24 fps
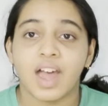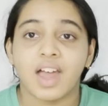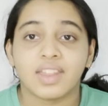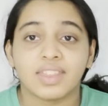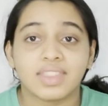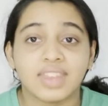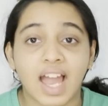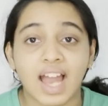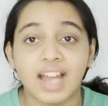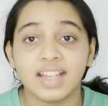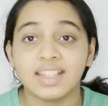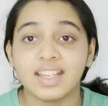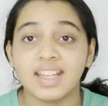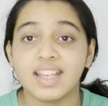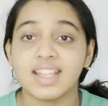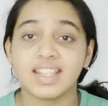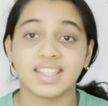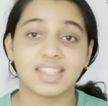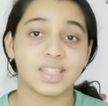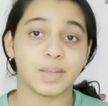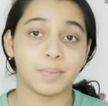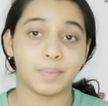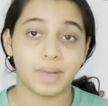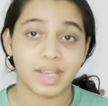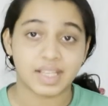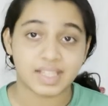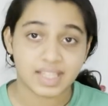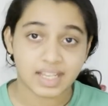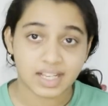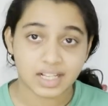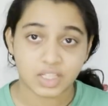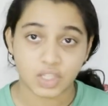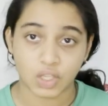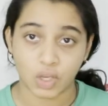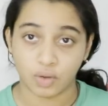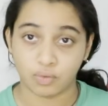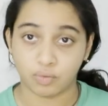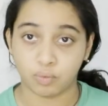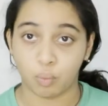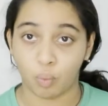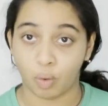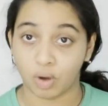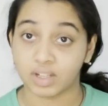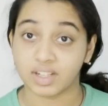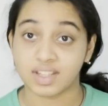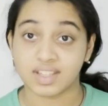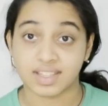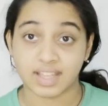That is the basics of
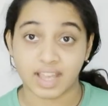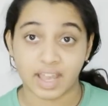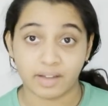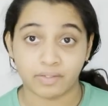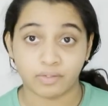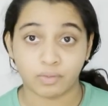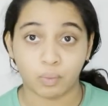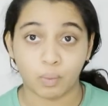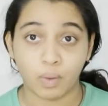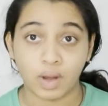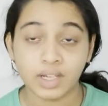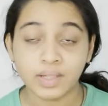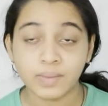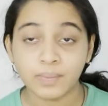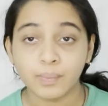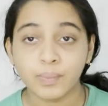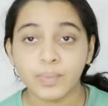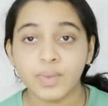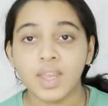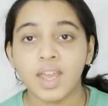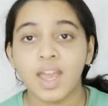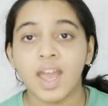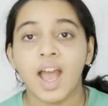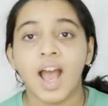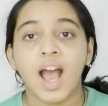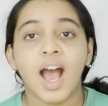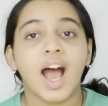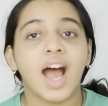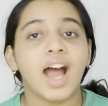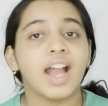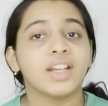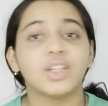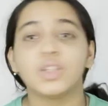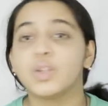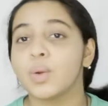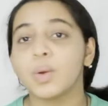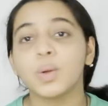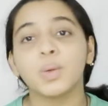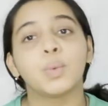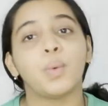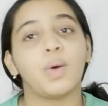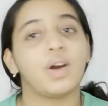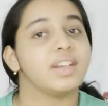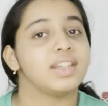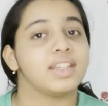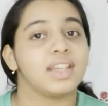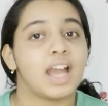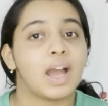what is F1. And don't
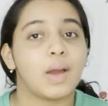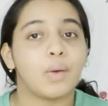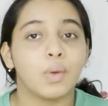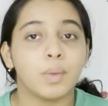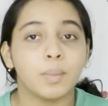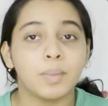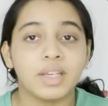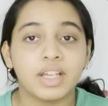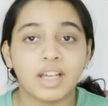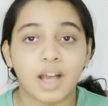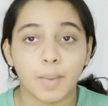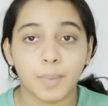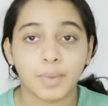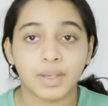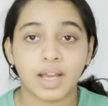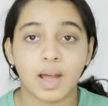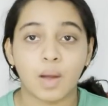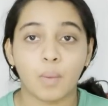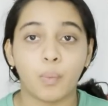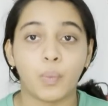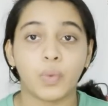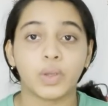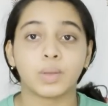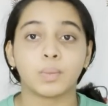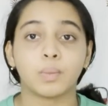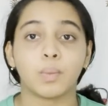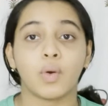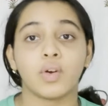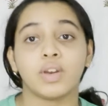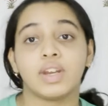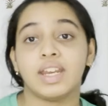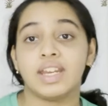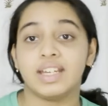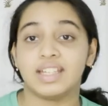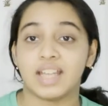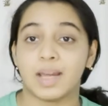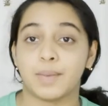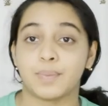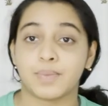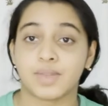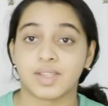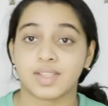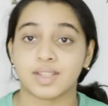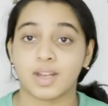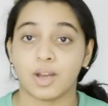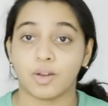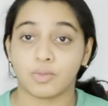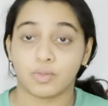worry, I will be coming up with more in-depth
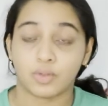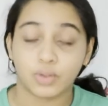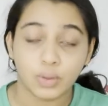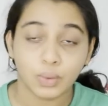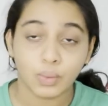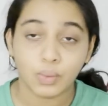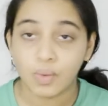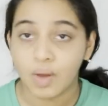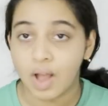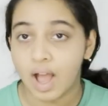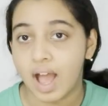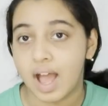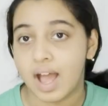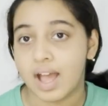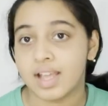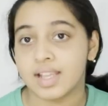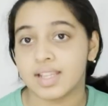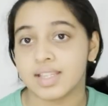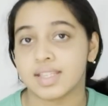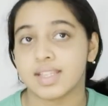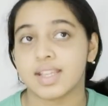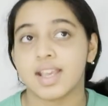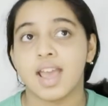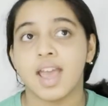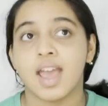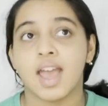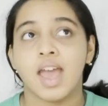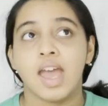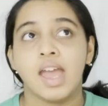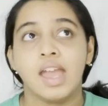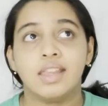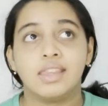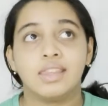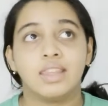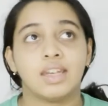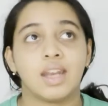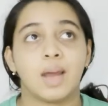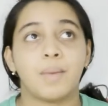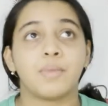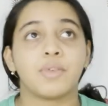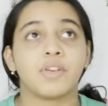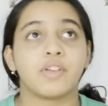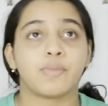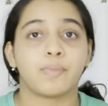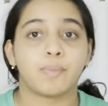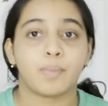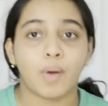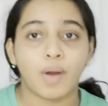stuff too as the number
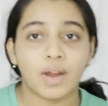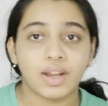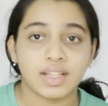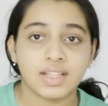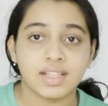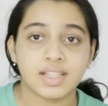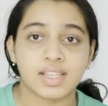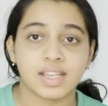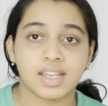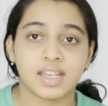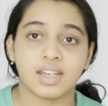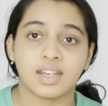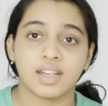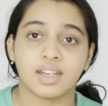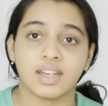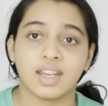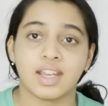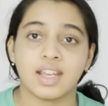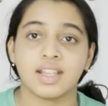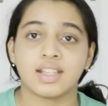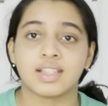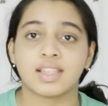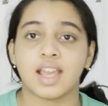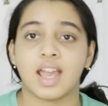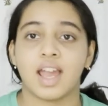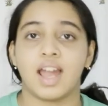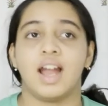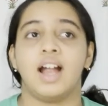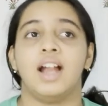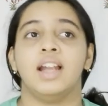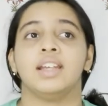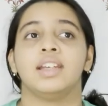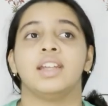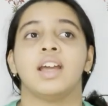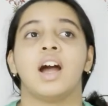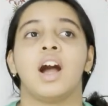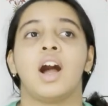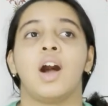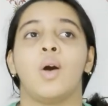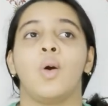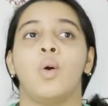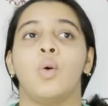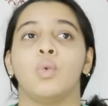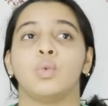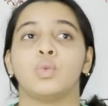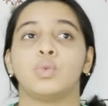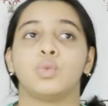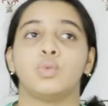of points in a race and
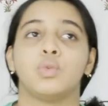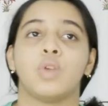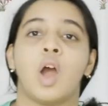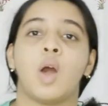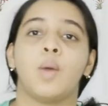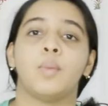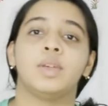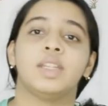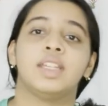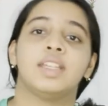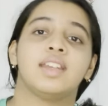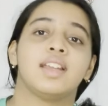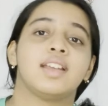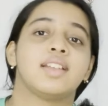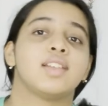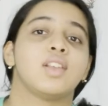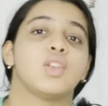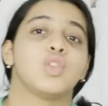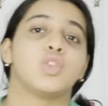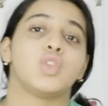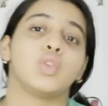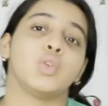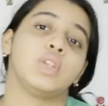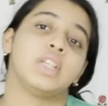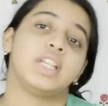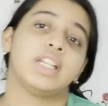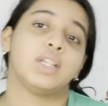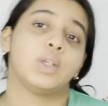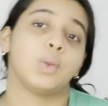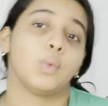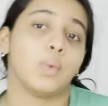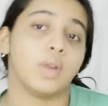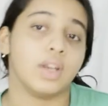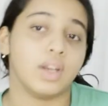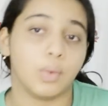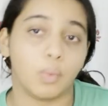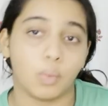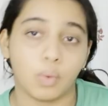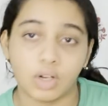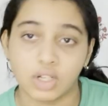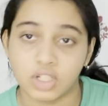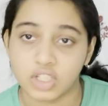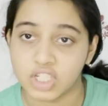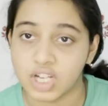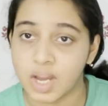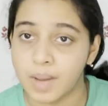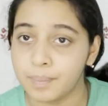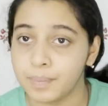how how many races do you need to win a
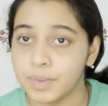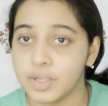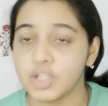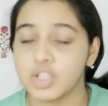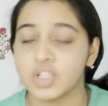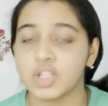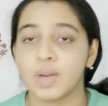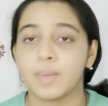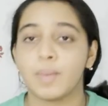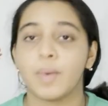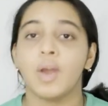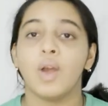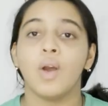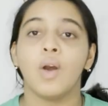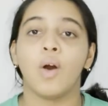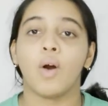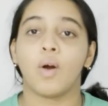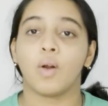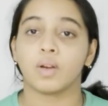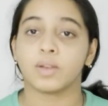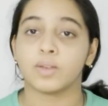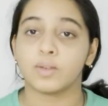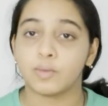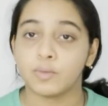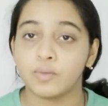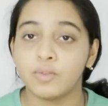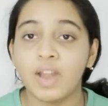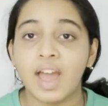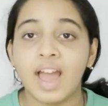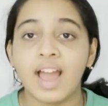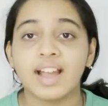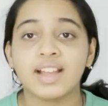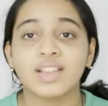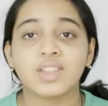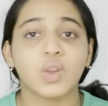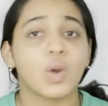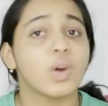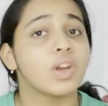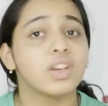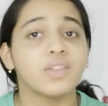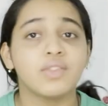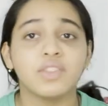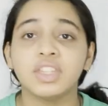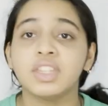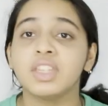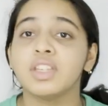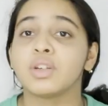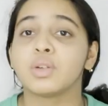world championship or the flags or
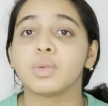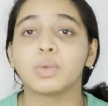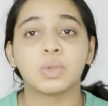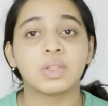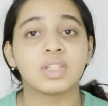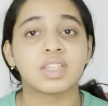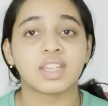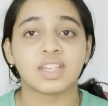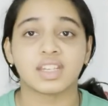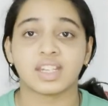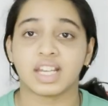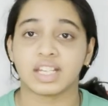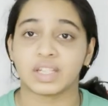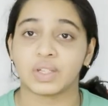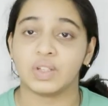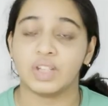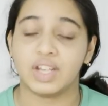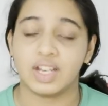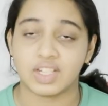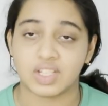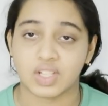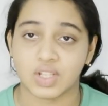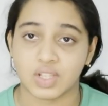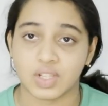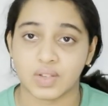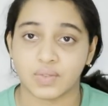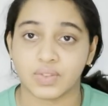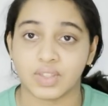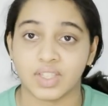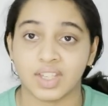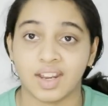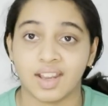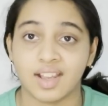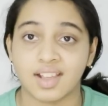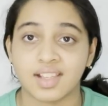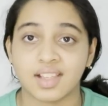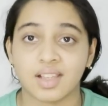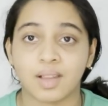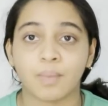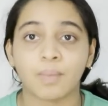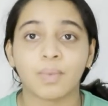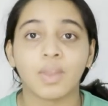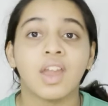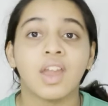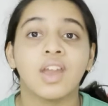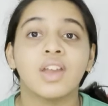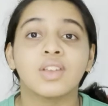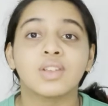even the rules and regulations of the race.
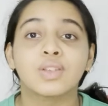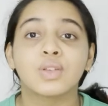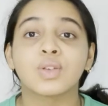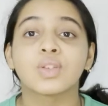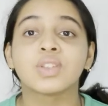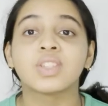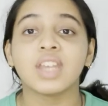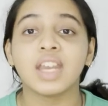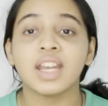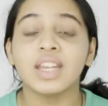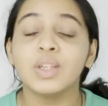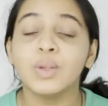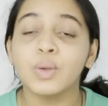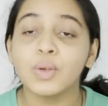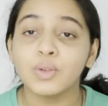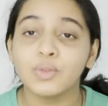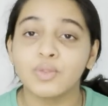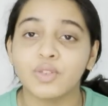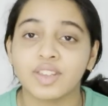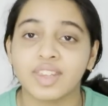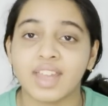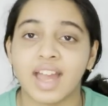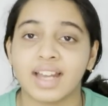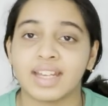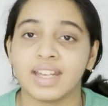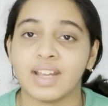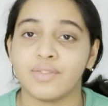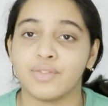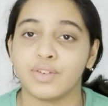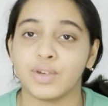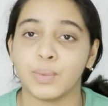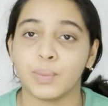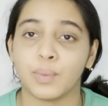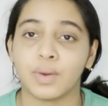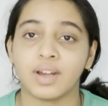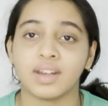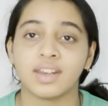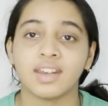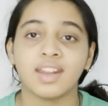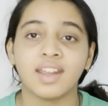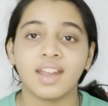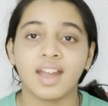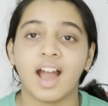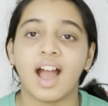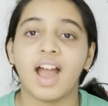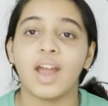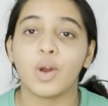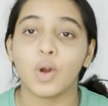So stay tuned for that everyone.
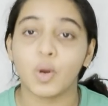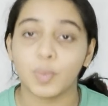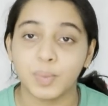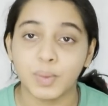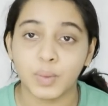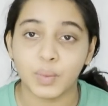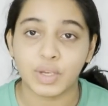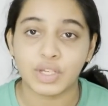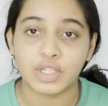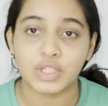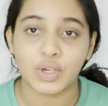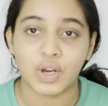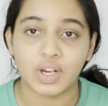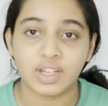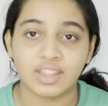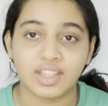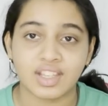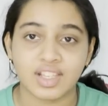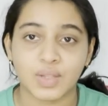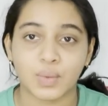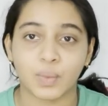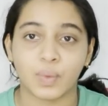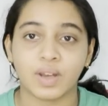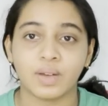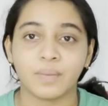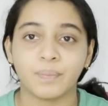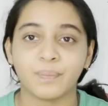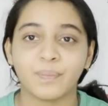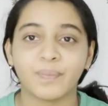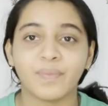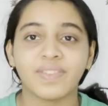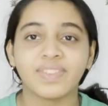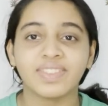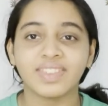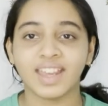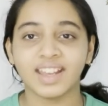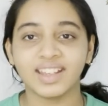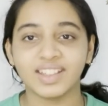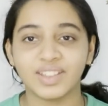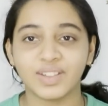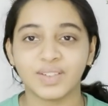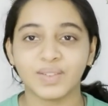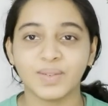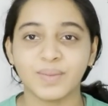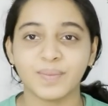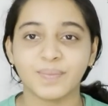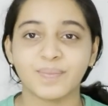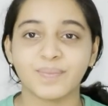I hope you enjoyed this one. Thank
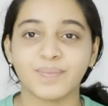you.